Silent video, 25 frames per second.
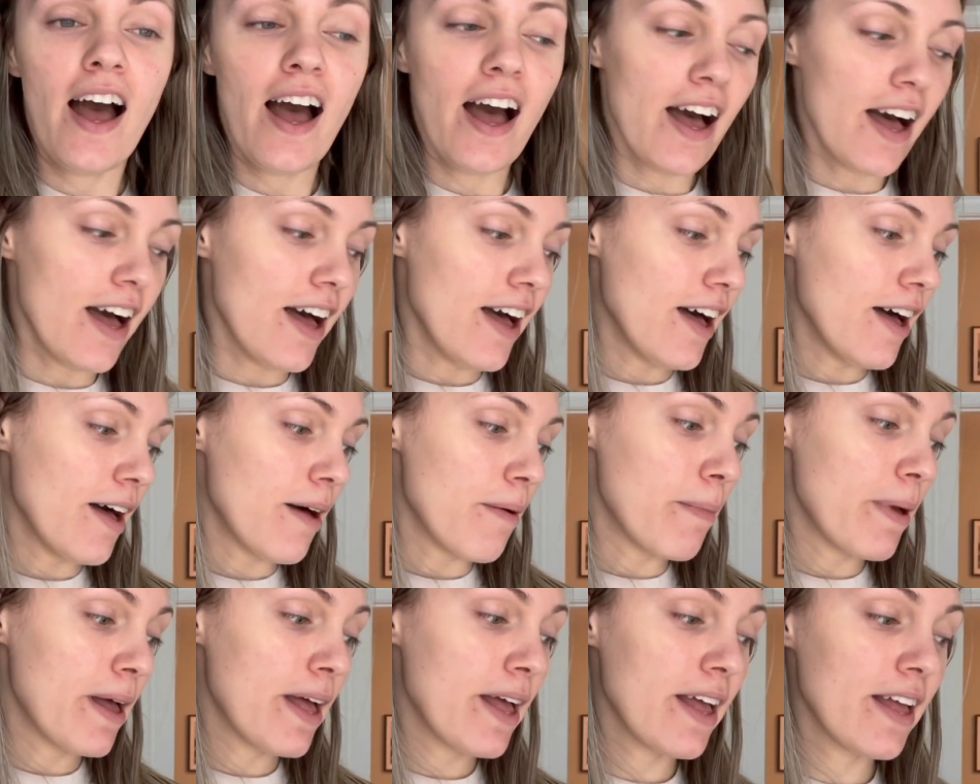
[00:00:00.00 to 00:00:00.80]

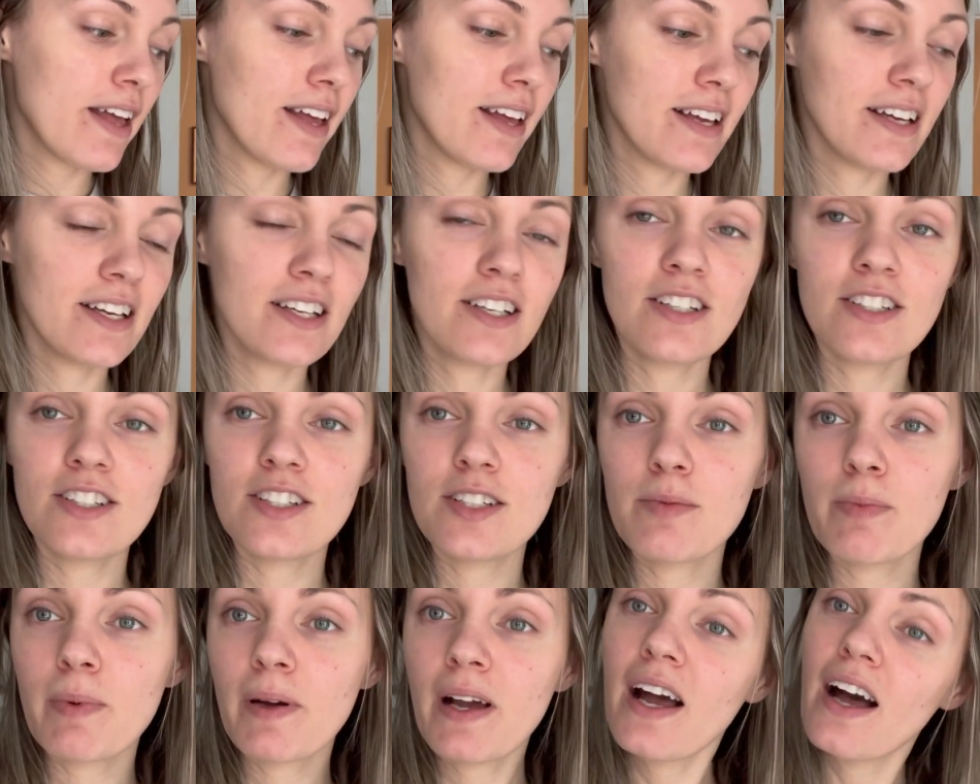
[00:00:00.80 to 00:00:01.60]
Um,
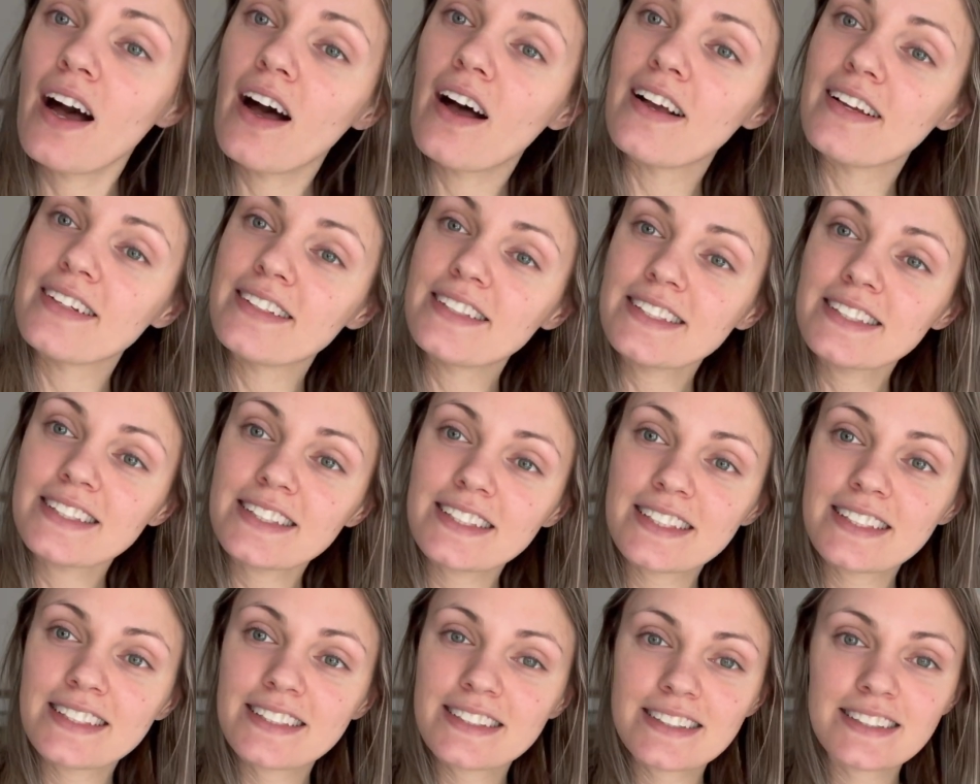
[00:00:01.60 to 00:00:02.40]
just
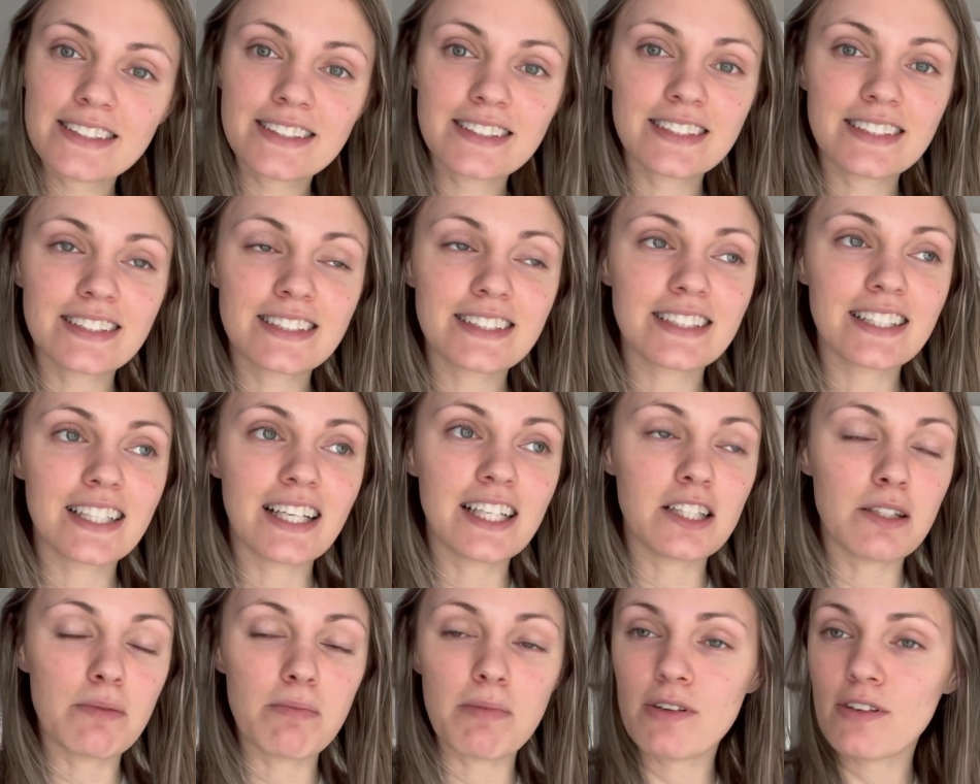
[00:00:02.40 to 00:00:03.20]
because
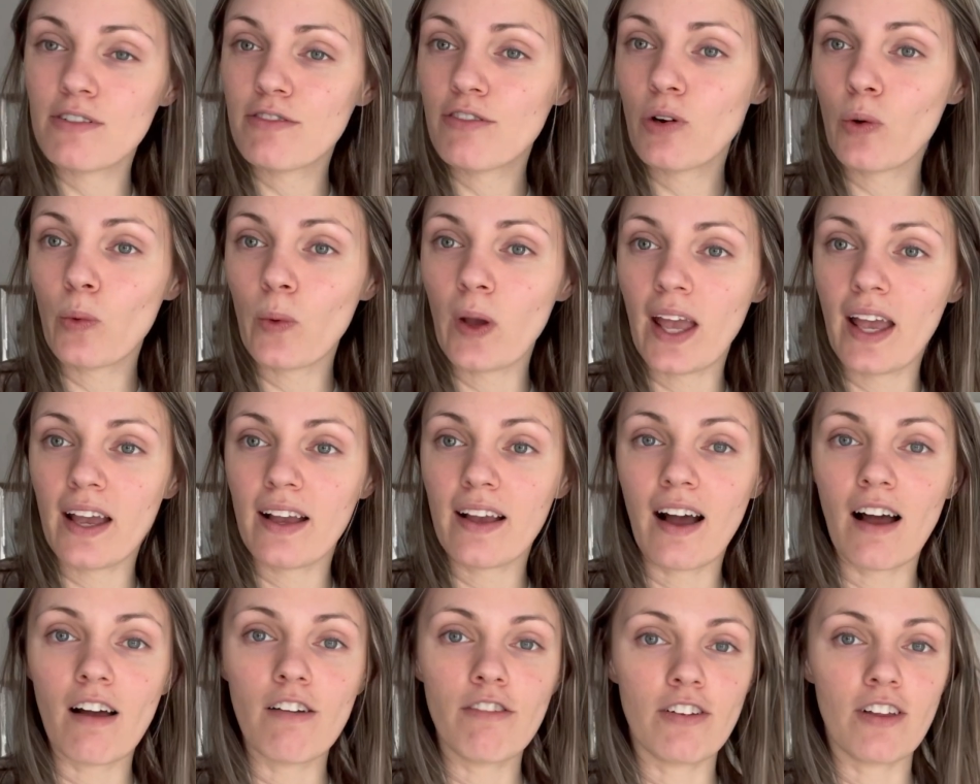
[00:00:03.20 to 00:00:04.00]
it's a beautiful
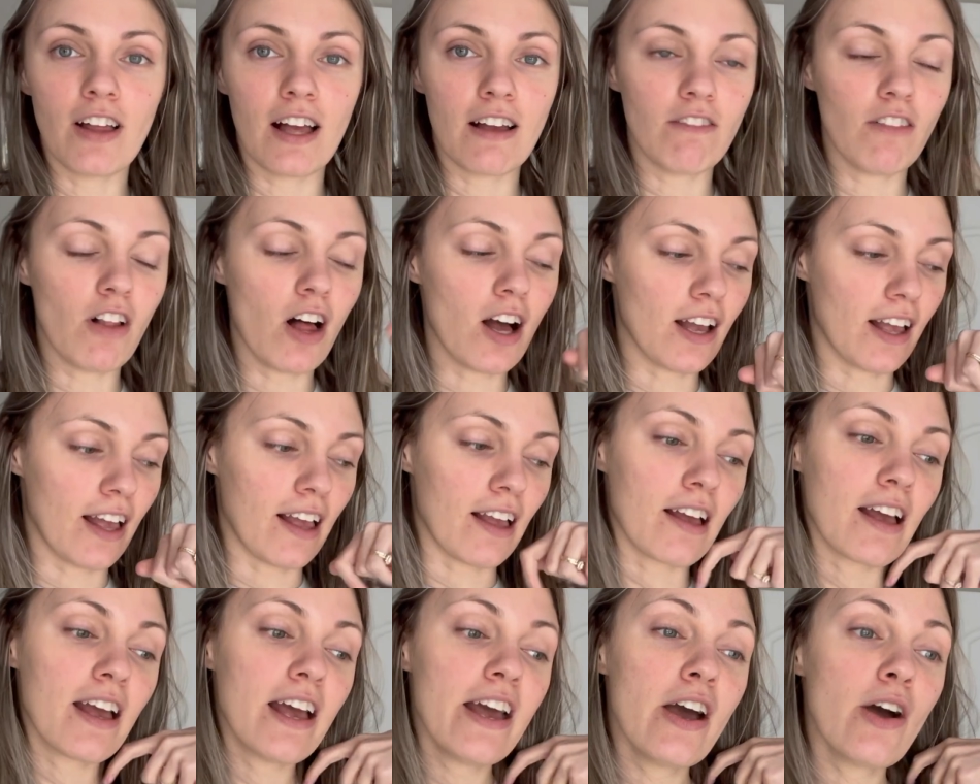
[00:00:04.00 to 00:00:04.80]
week, I feel like
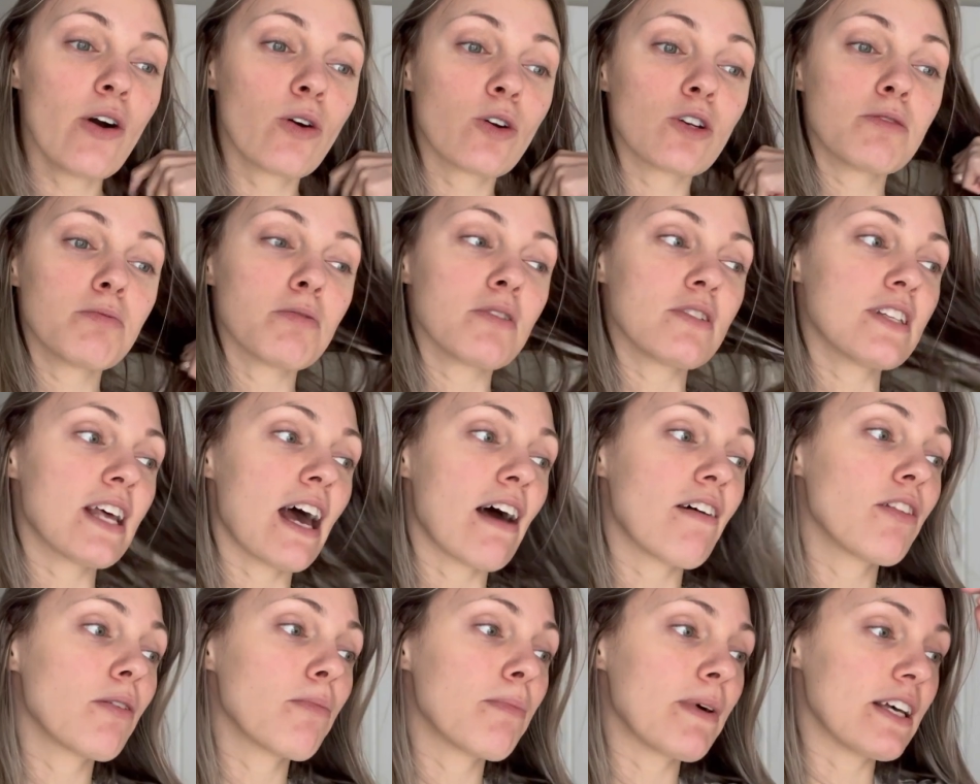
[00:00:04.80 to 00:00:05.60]
vlogging. We're supposed to
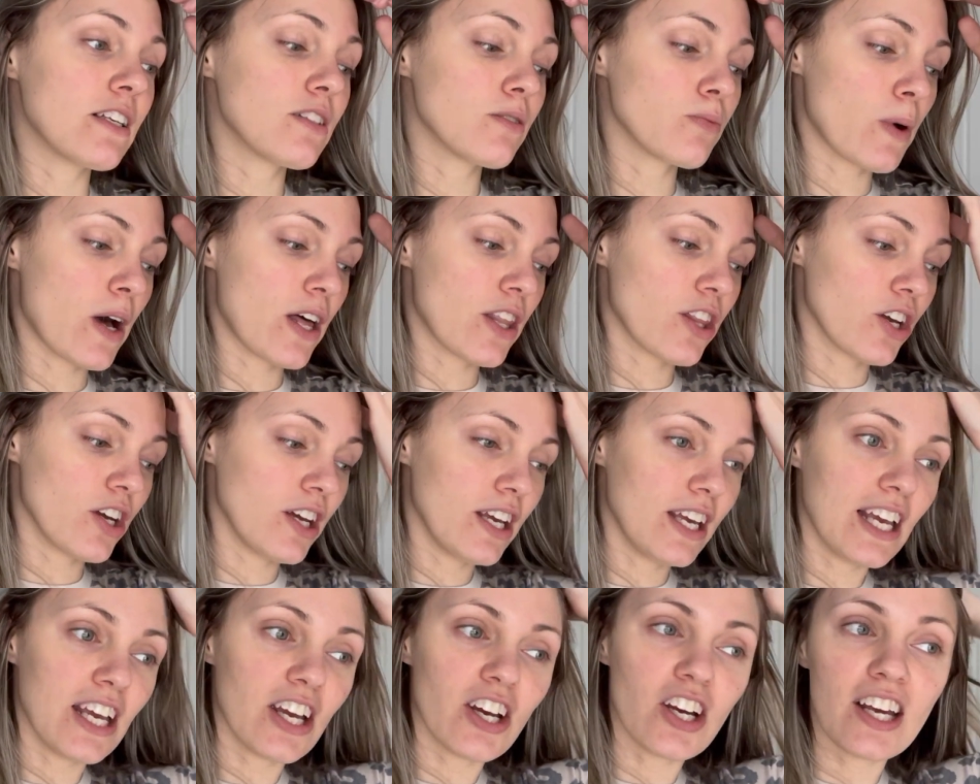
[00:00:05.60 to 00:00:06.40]
have the best weather
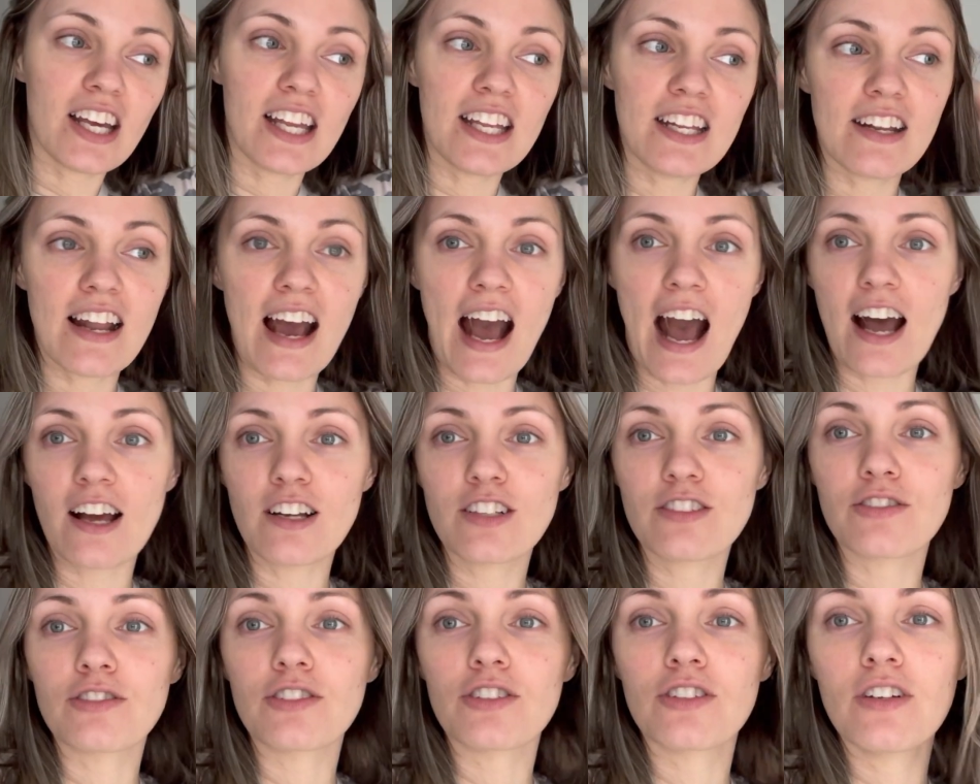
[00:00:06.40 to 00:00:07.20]
here in
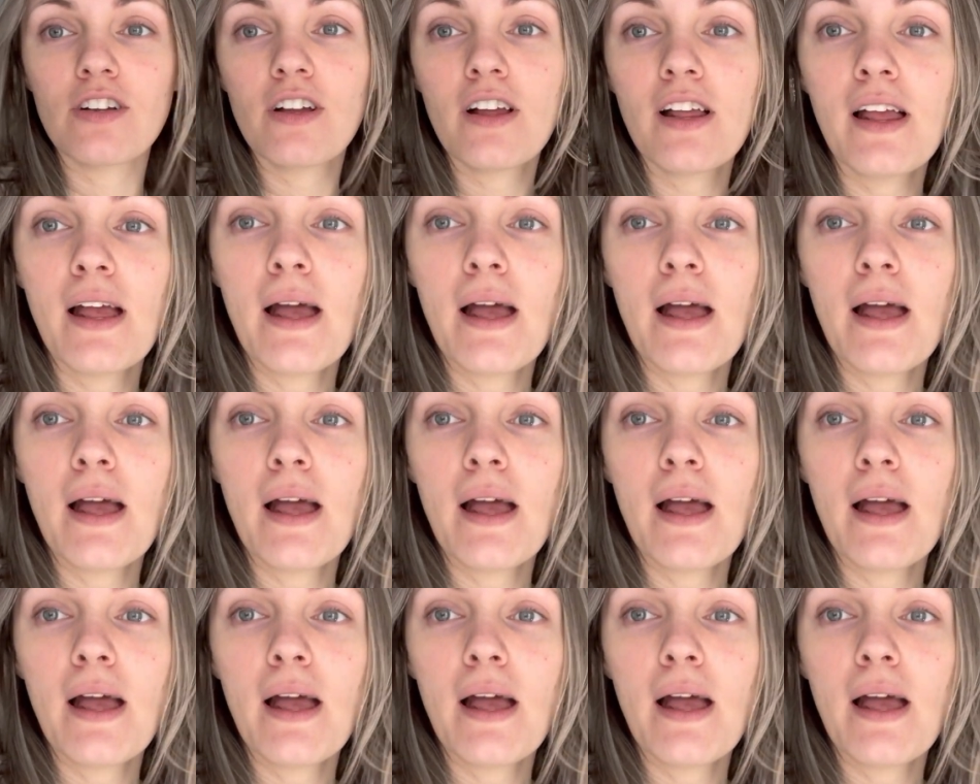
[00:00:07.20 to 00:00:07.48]
Nashville.